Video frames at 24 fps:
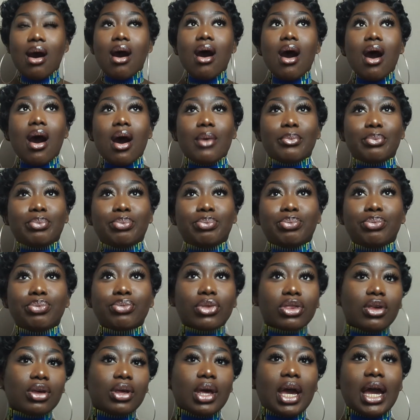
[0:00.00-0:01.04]

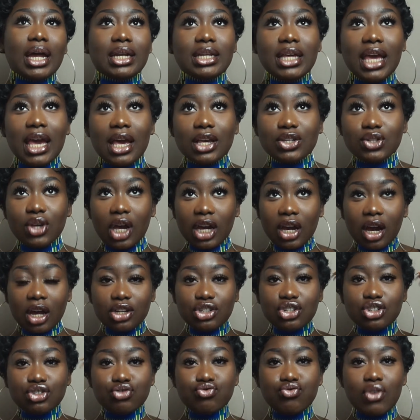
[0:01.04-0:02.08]
And yeah, so I kind
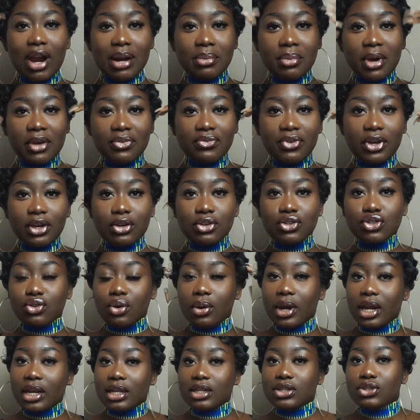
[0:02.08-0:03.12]
of just ran my fingers
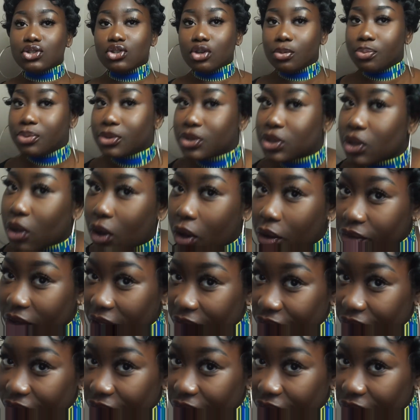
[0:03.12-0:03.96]
through it and it's super soft.